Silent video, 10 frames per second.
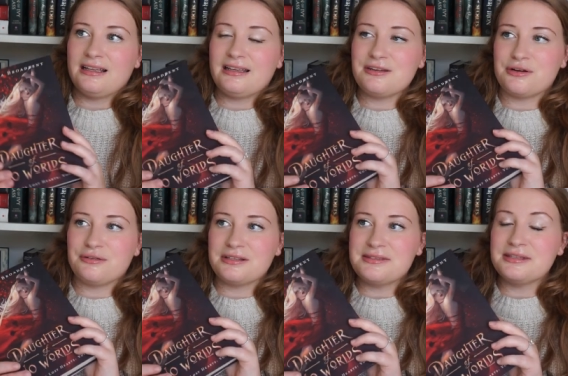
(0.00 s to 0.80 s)
you know,
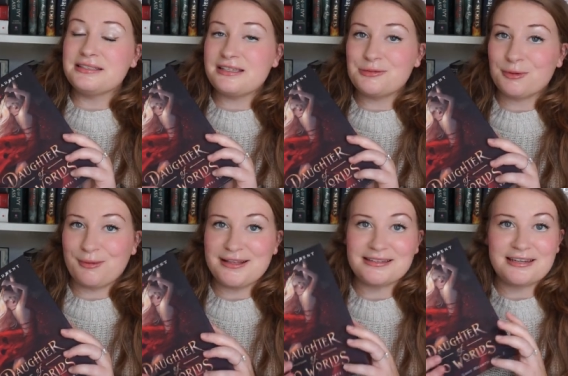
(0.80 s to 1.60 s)
the seeds were
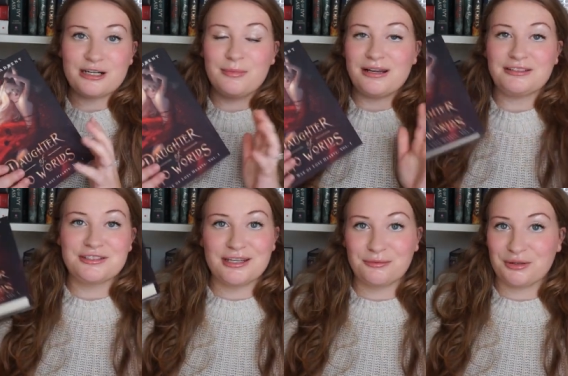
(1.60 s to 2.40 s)
planted here, but it
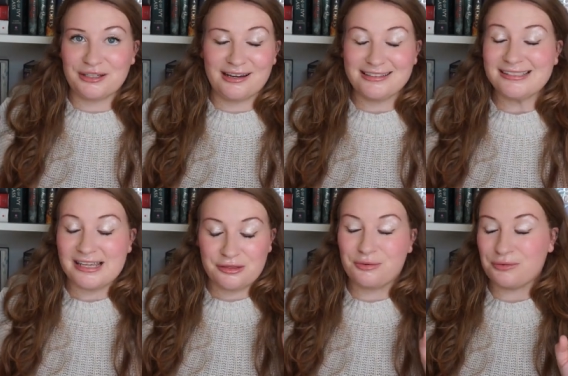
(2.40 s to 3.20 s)
just like really got
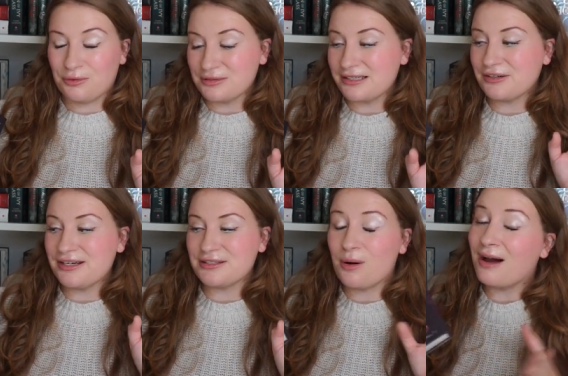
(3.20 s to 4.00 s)
insane throughout the whole
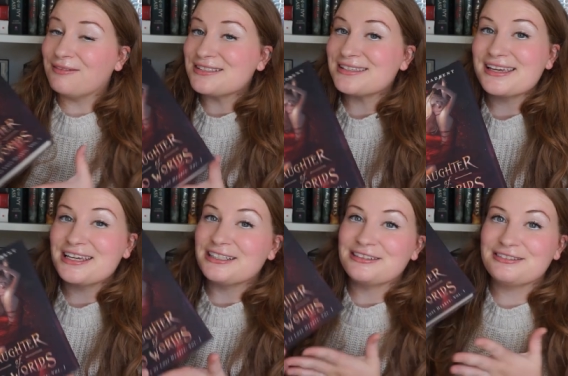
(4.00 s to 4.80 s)
series. So
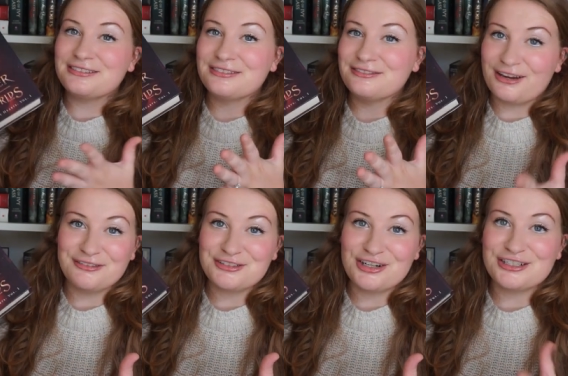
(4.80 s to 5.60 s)
obviously 5
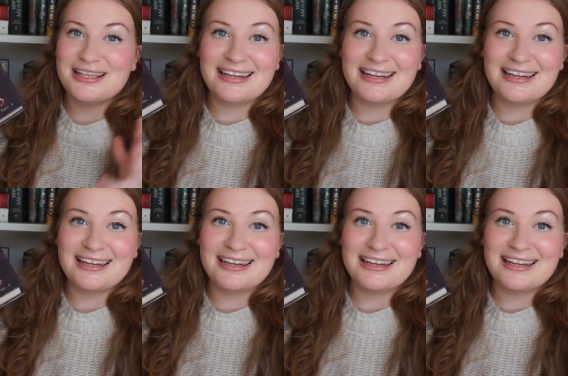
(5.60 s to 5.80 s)
stars.